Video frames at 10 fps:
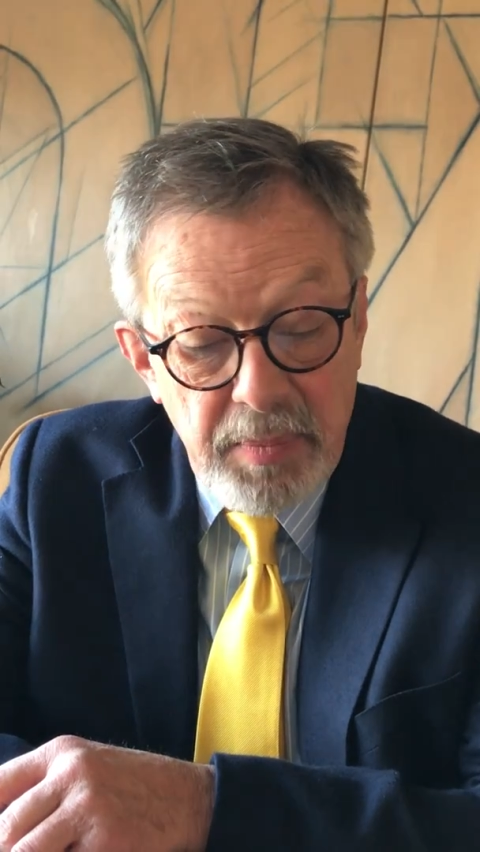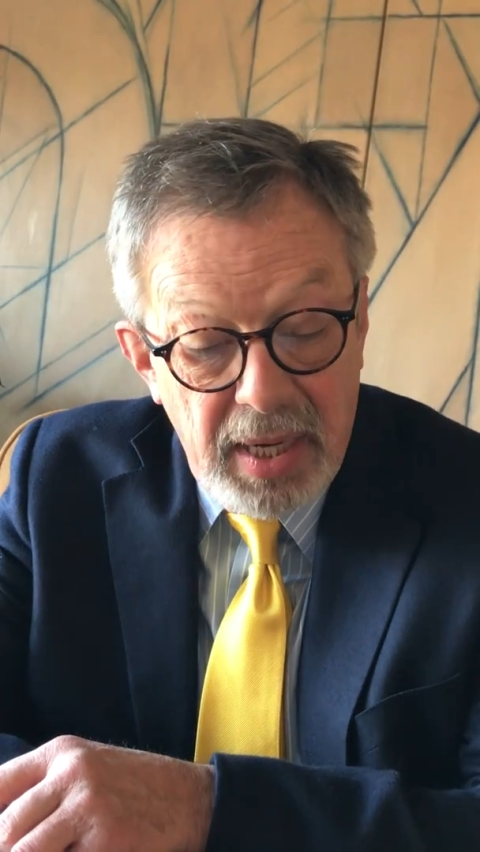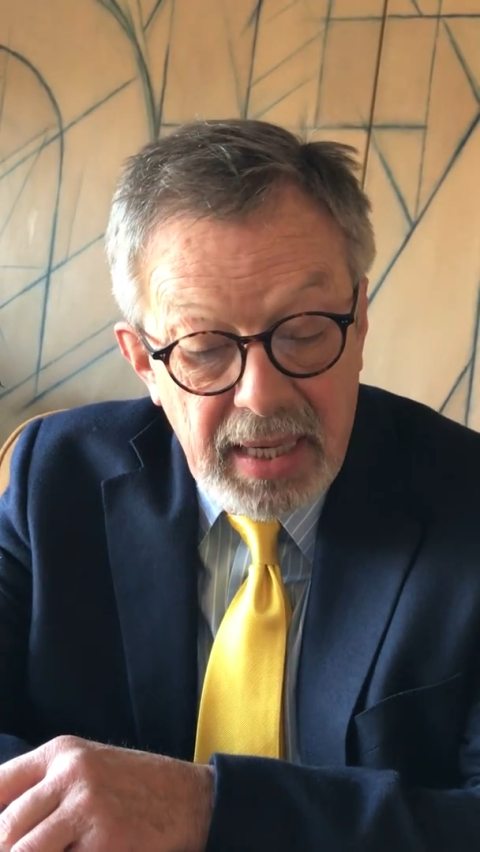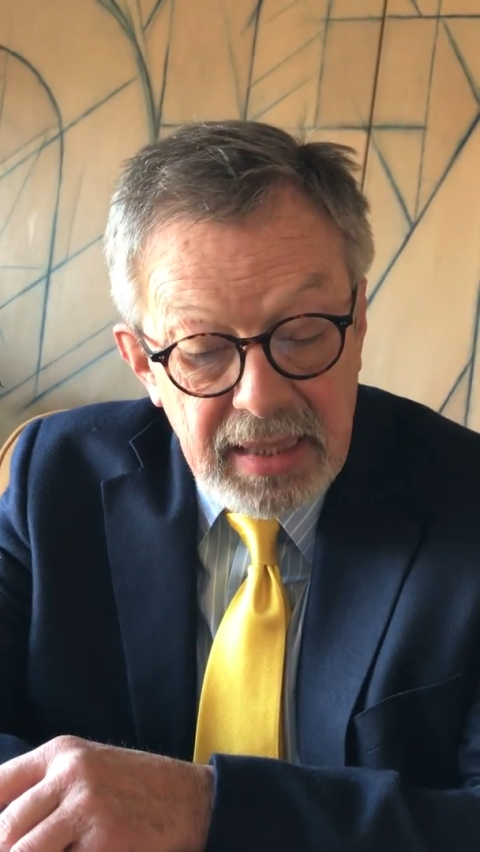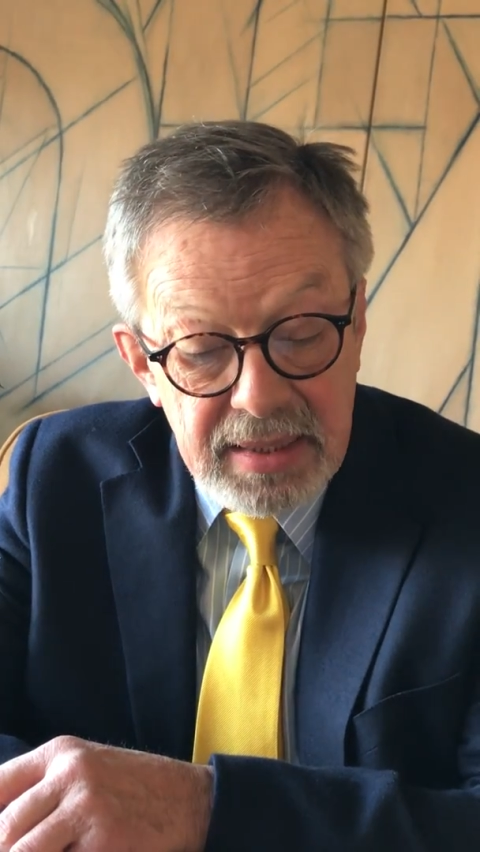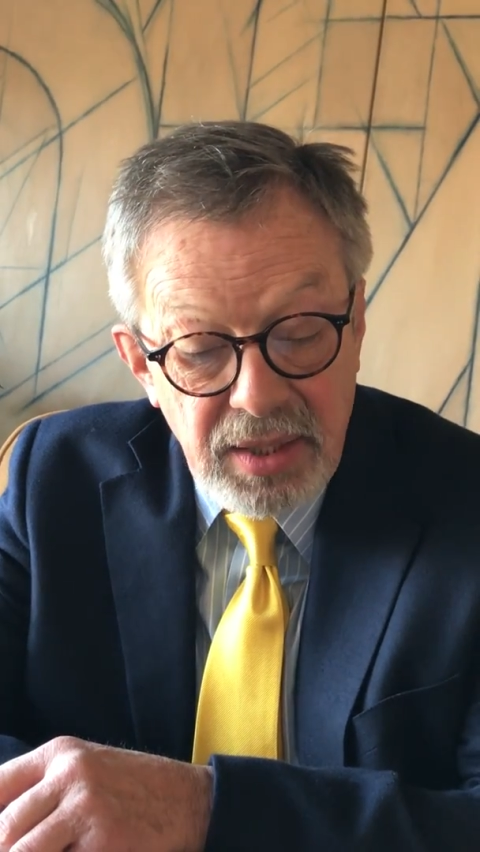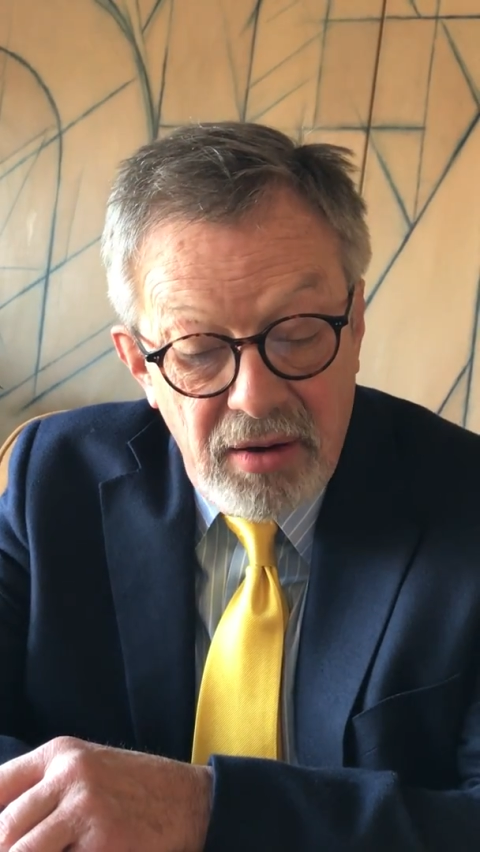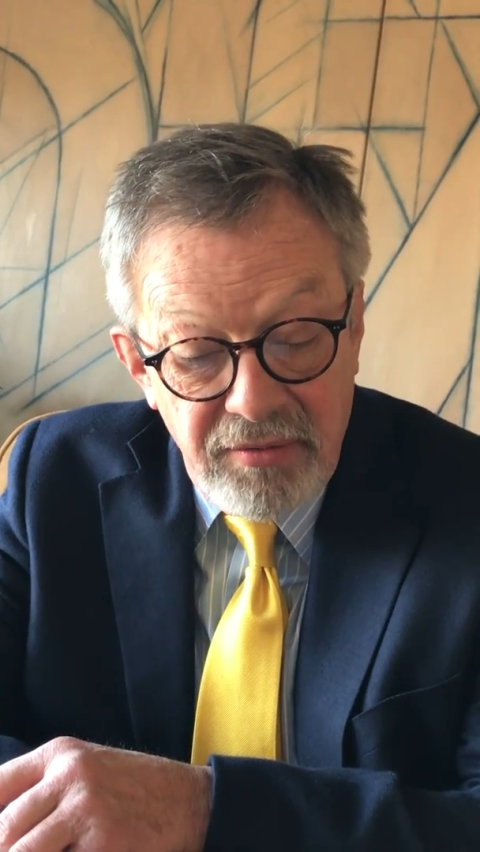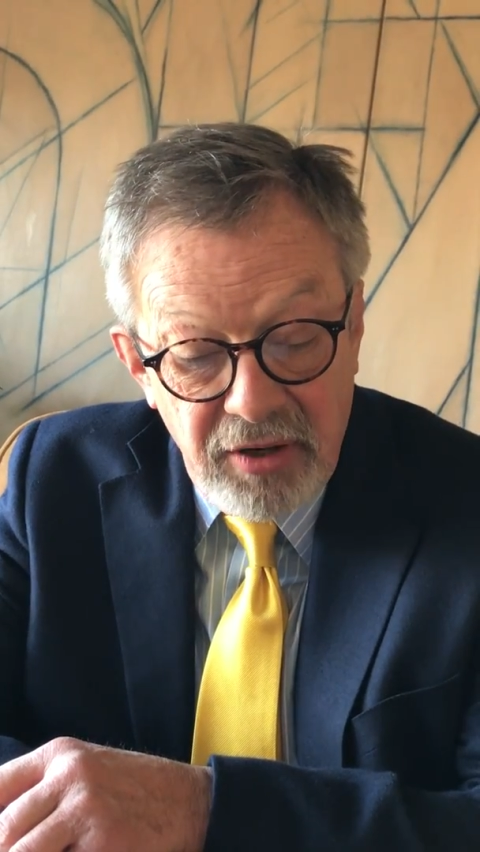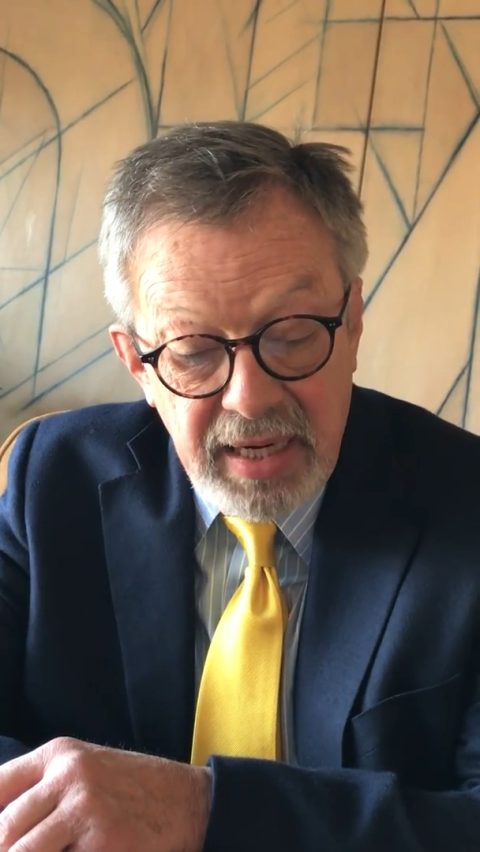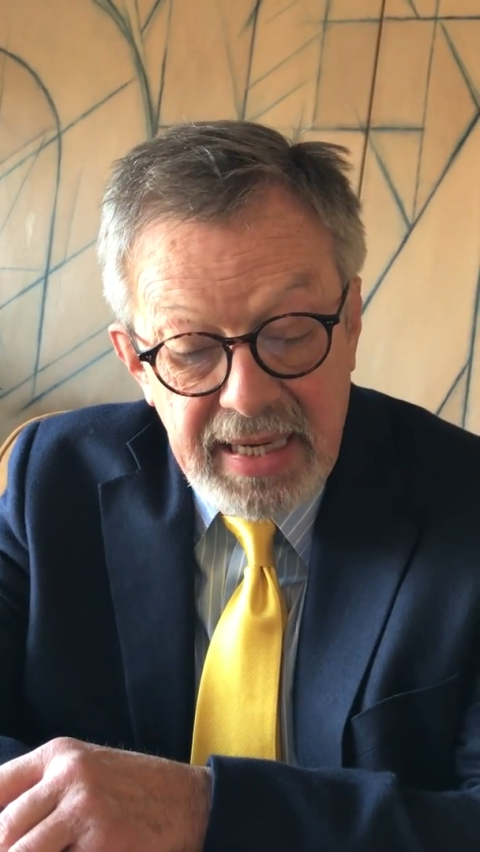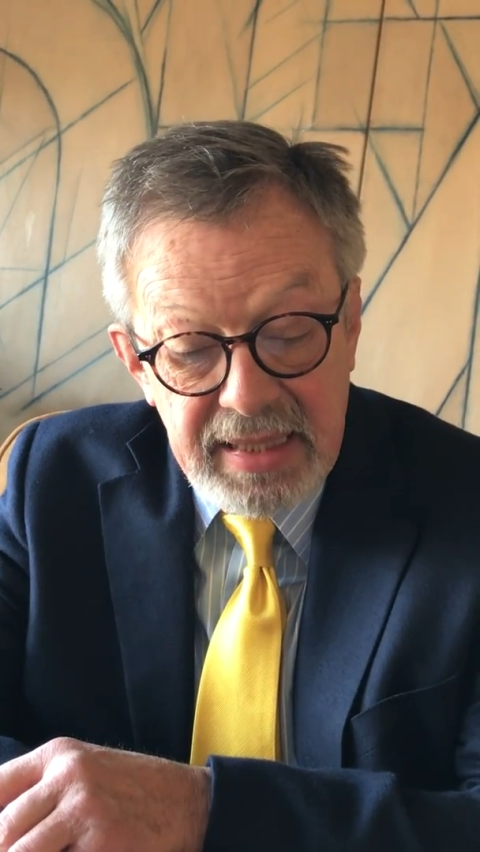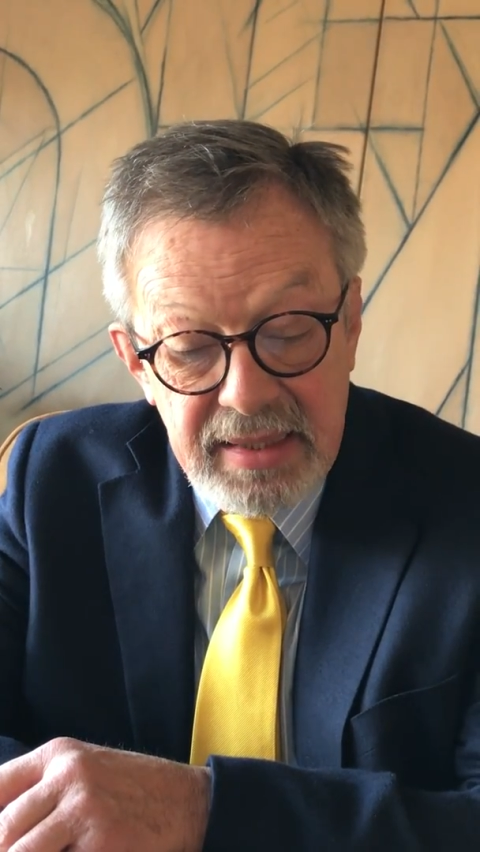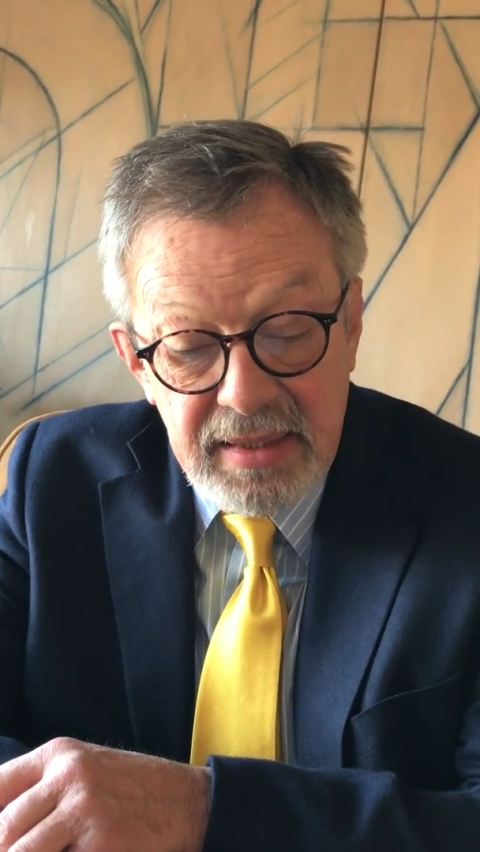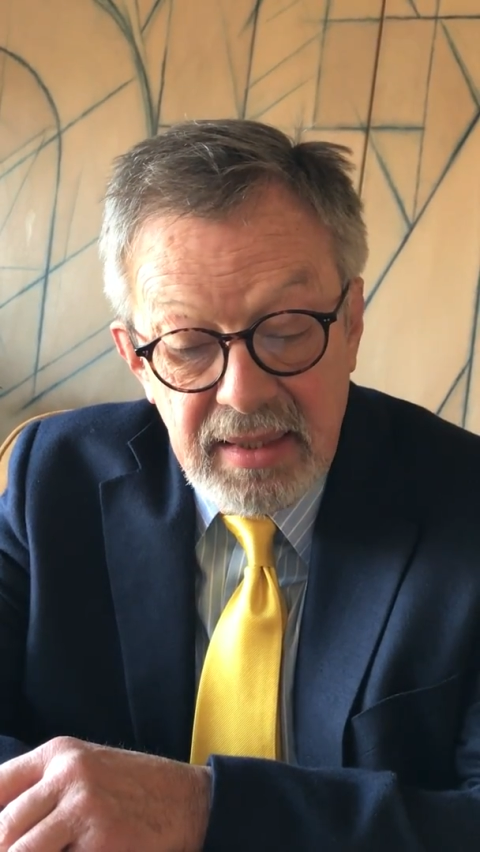modest
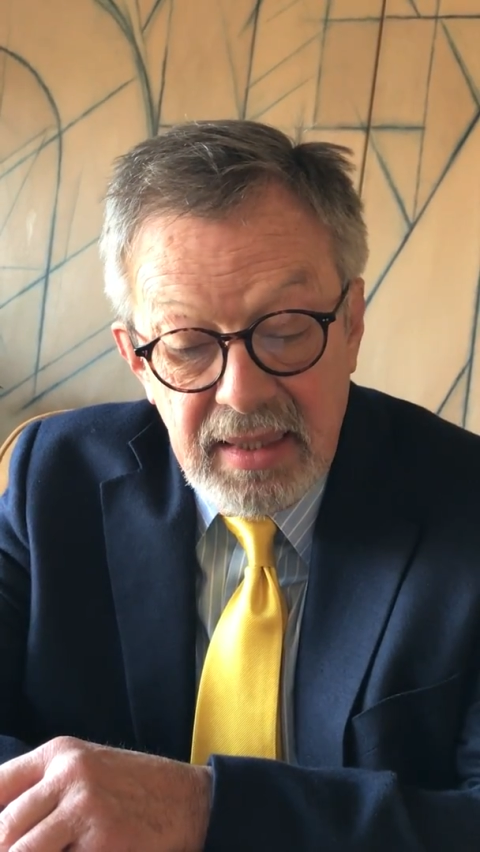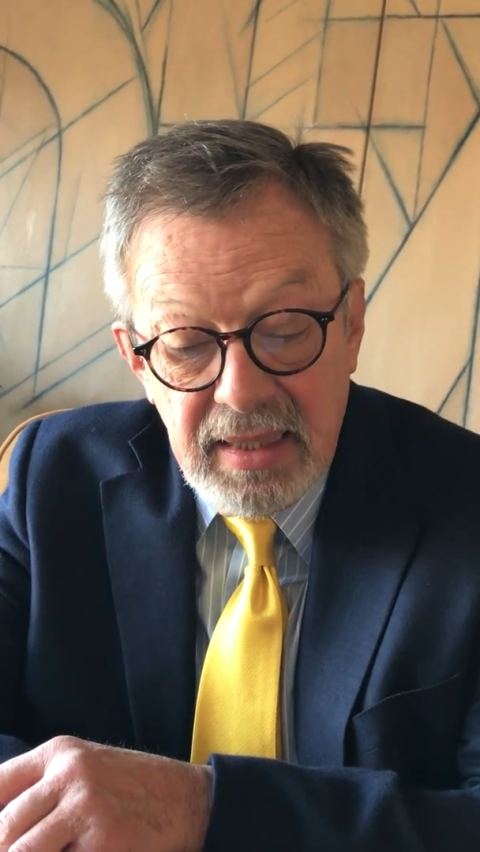overheads,